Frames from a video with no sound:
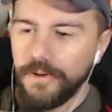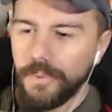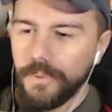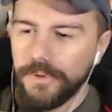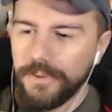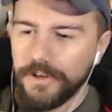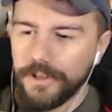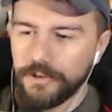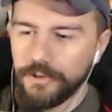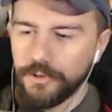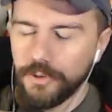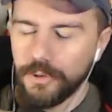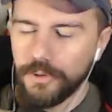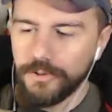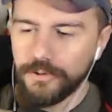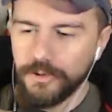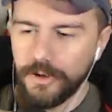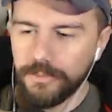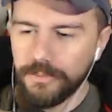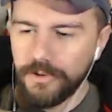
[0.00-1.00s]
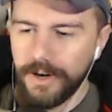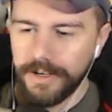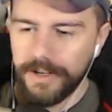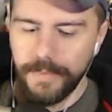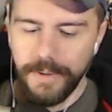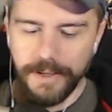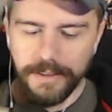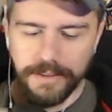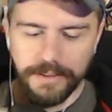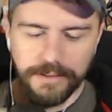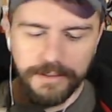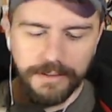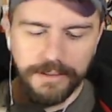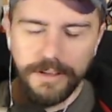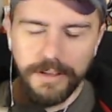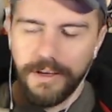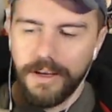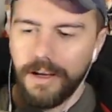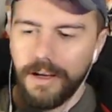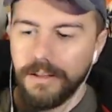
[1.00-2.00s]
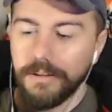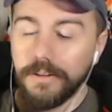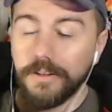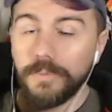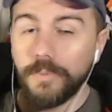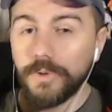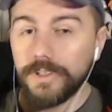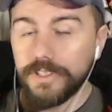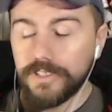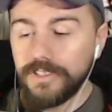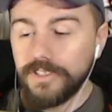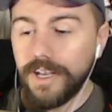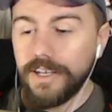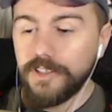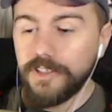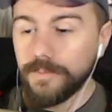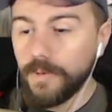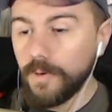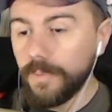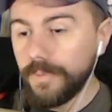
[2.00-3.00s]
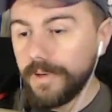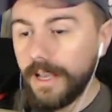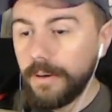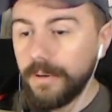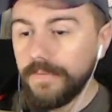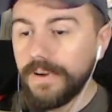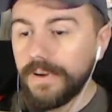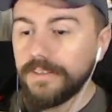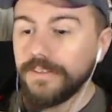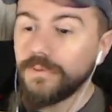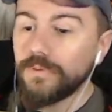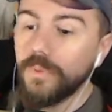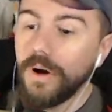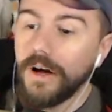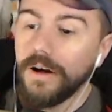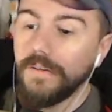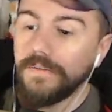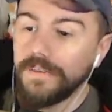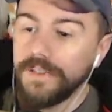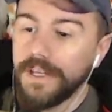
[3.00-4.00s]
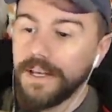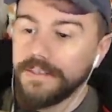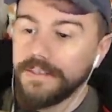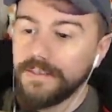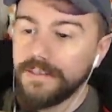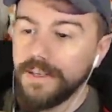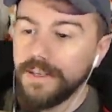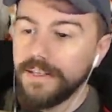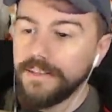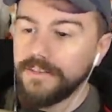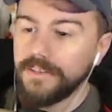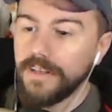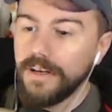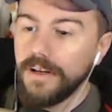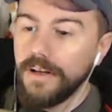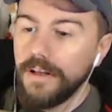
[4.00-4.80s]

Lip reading: with a controller, so I'm trying to make this a little more accessible. But now we've got 12 DSTs,